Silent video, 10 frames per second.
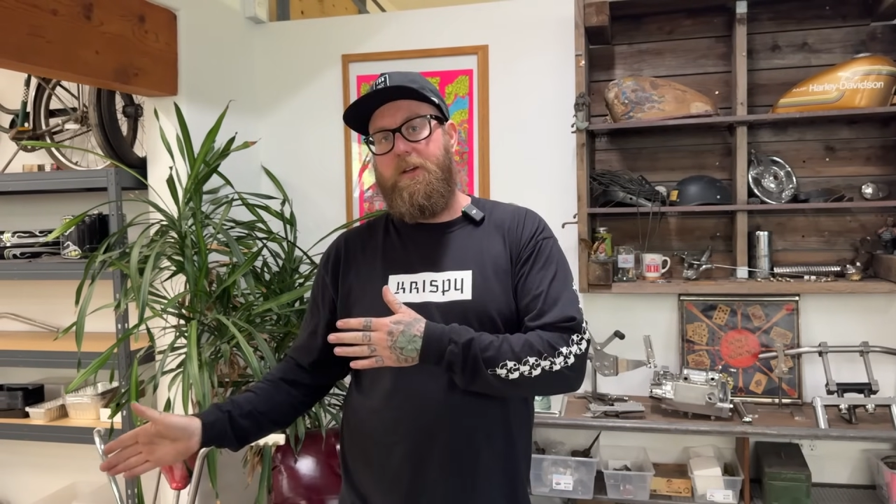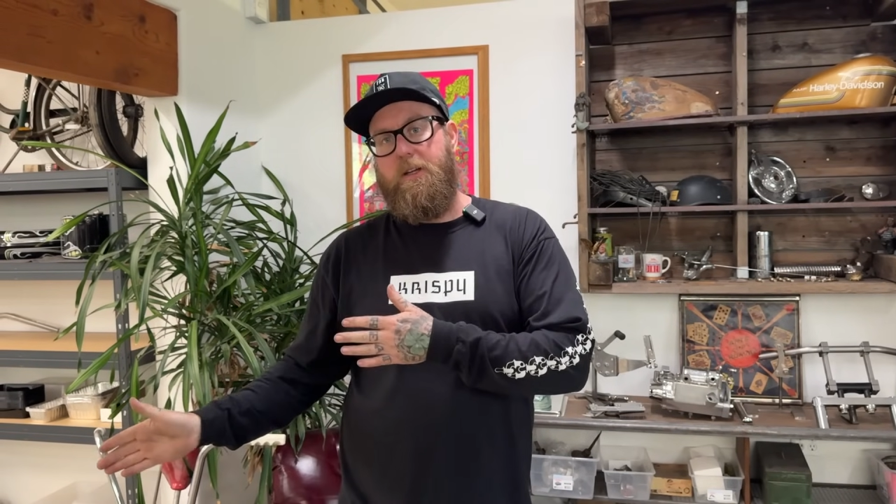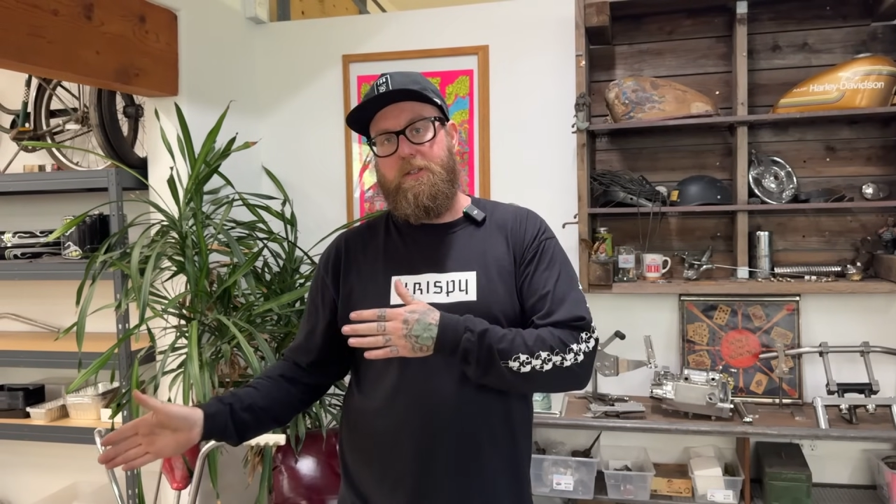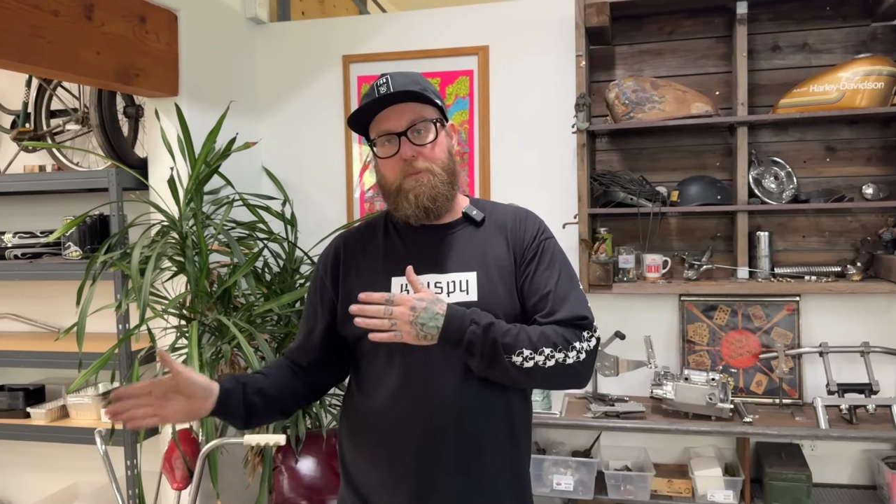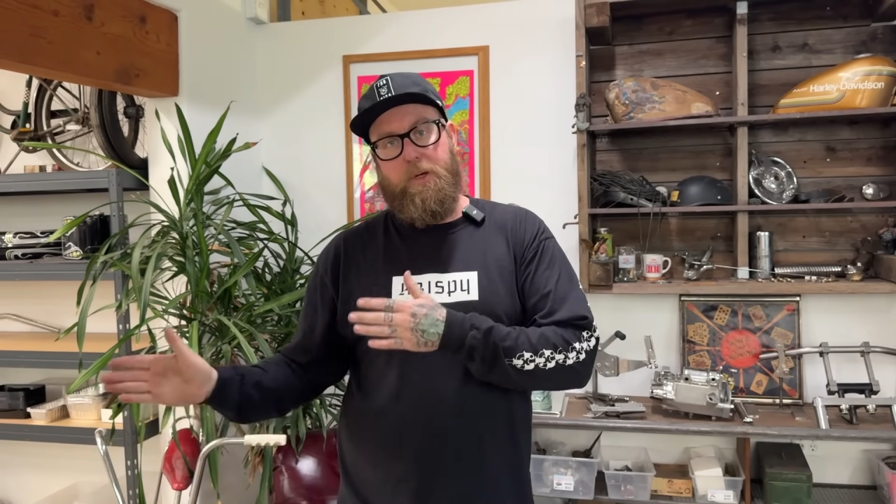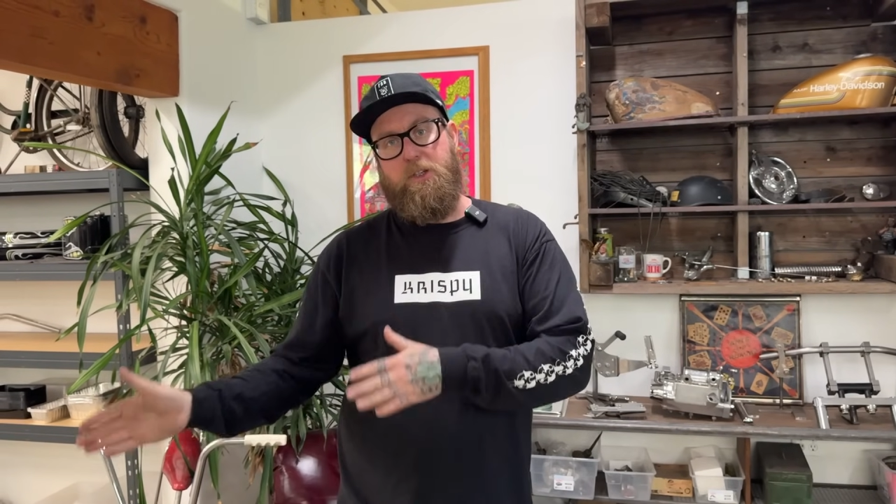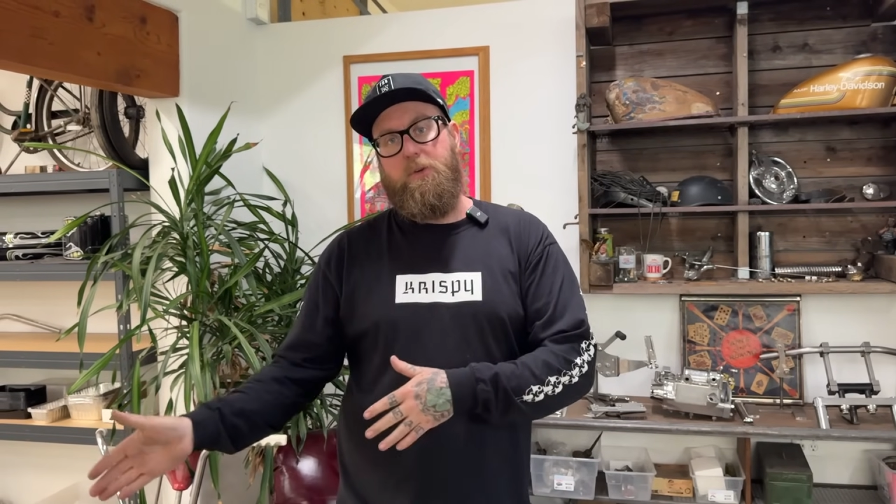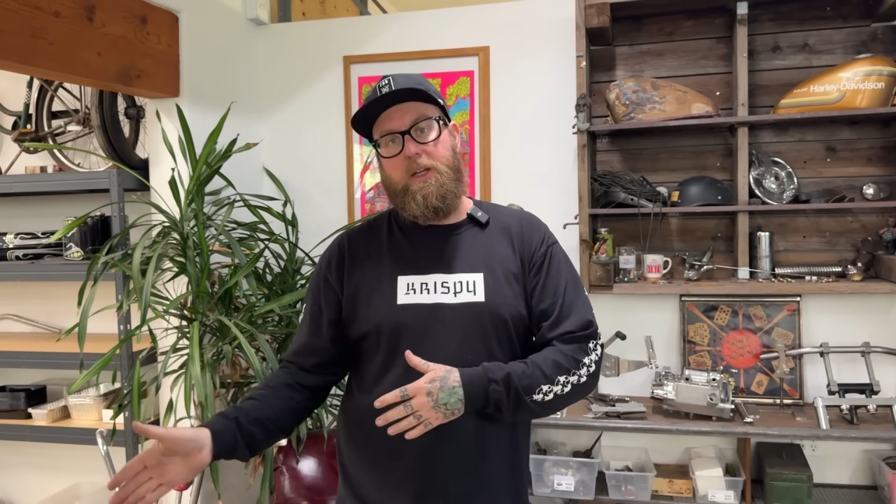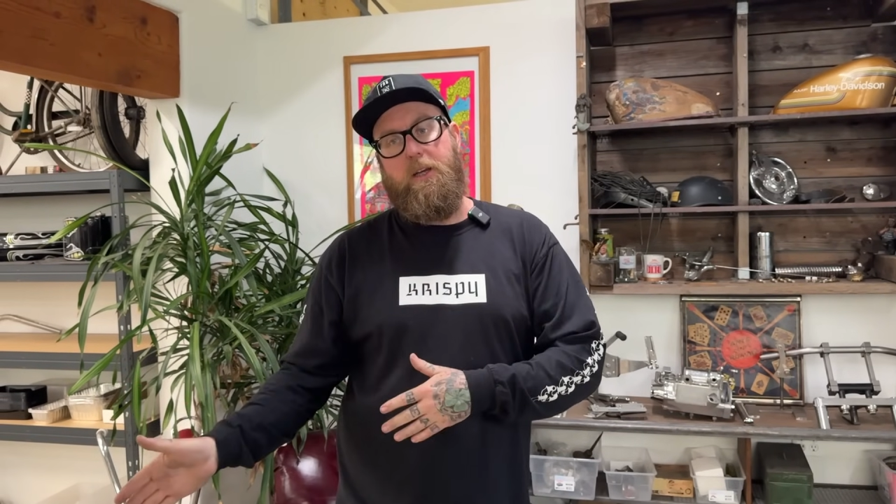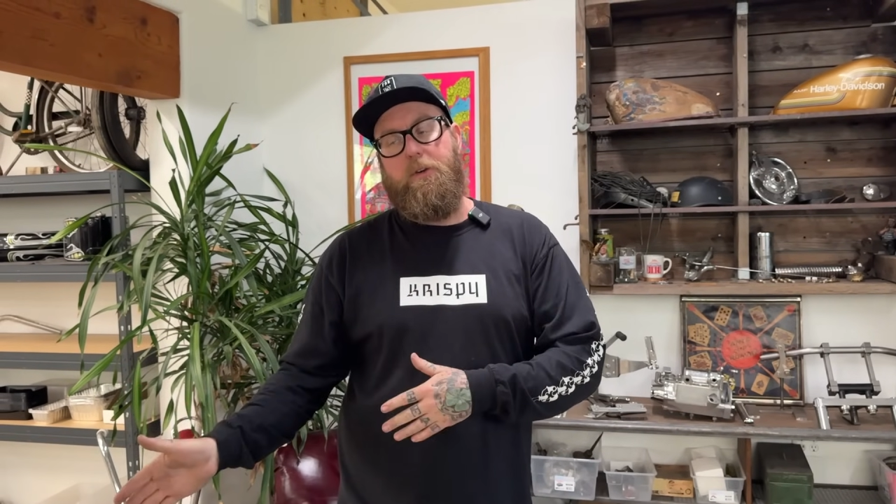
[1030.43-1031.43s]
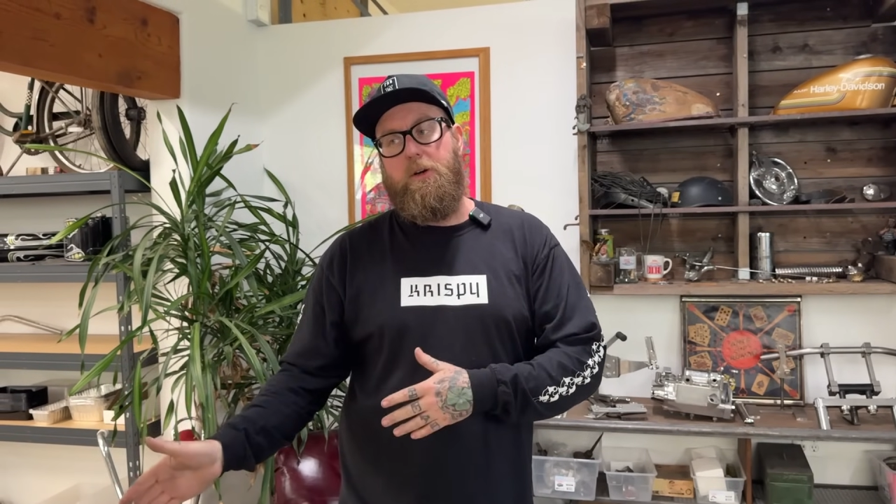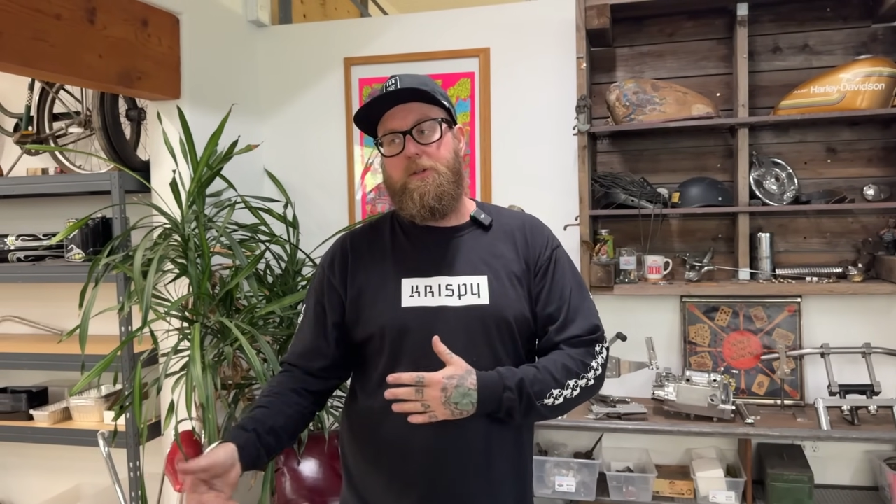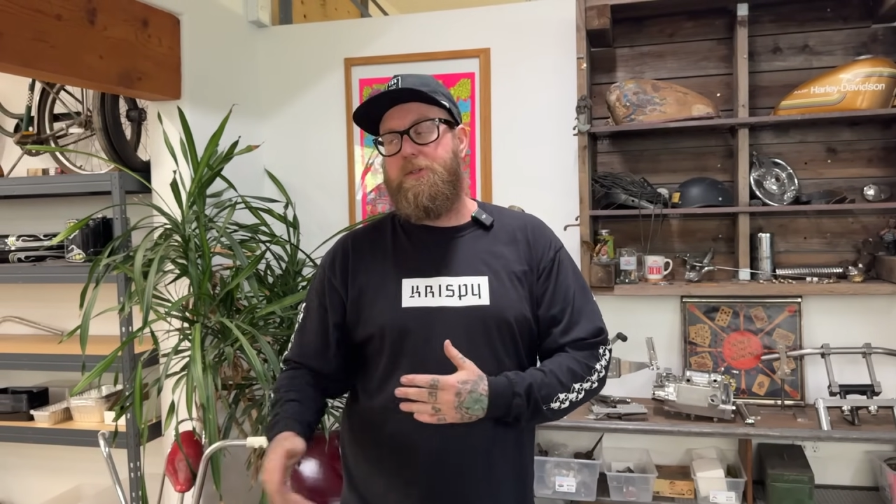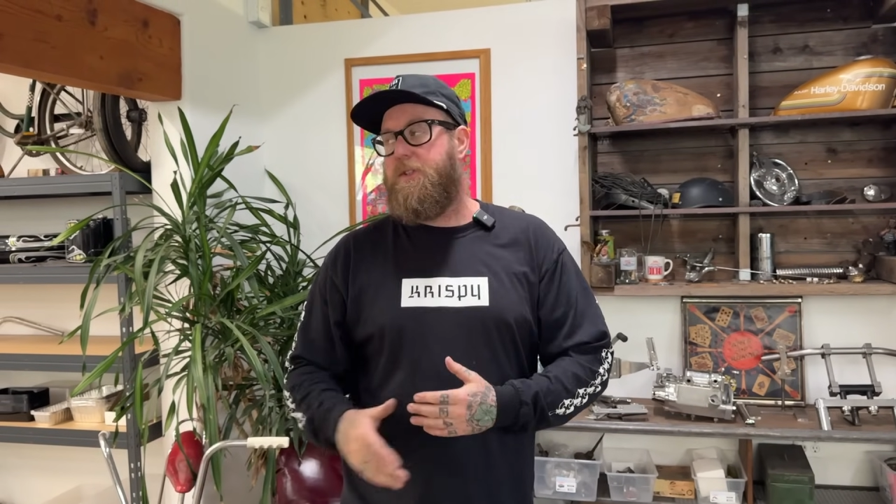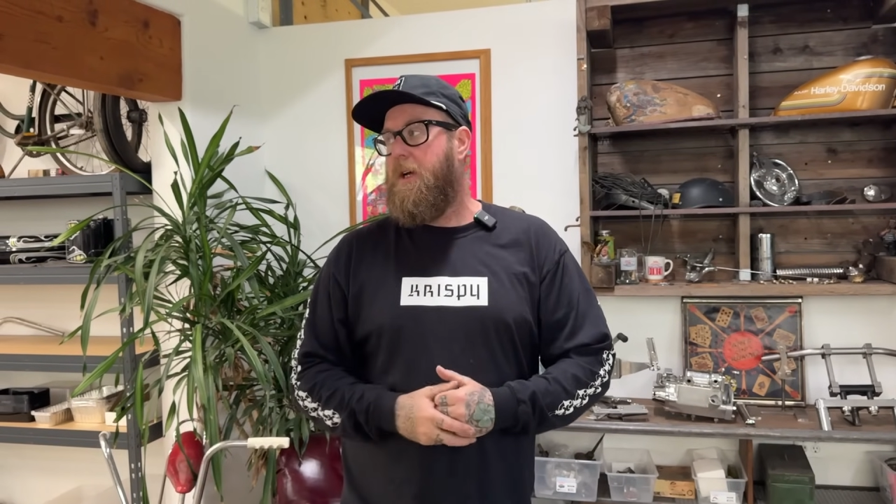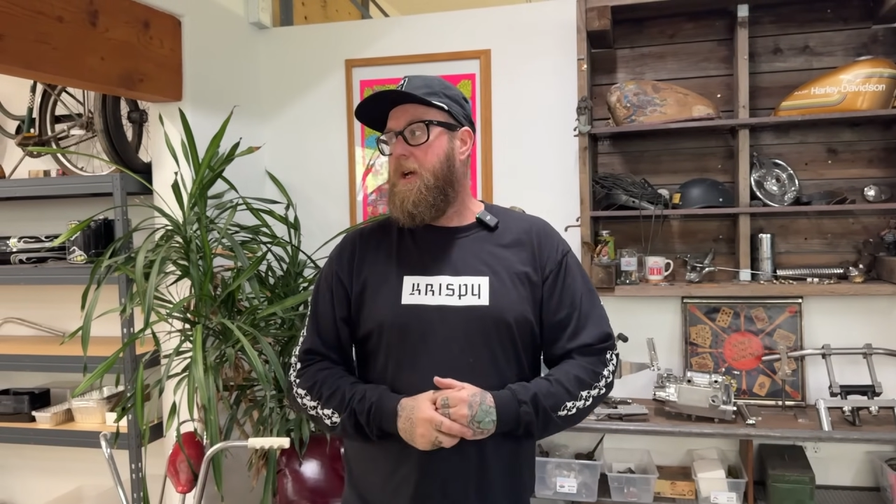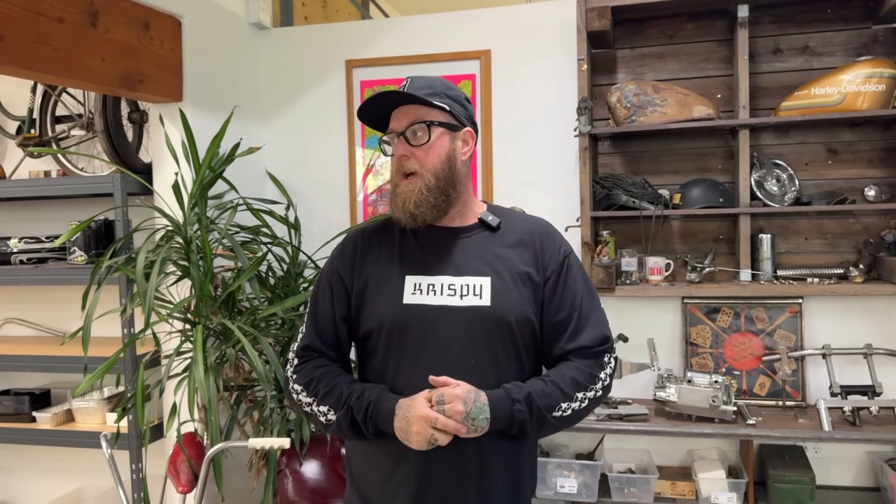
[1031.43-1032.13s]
into Big Twin Evos.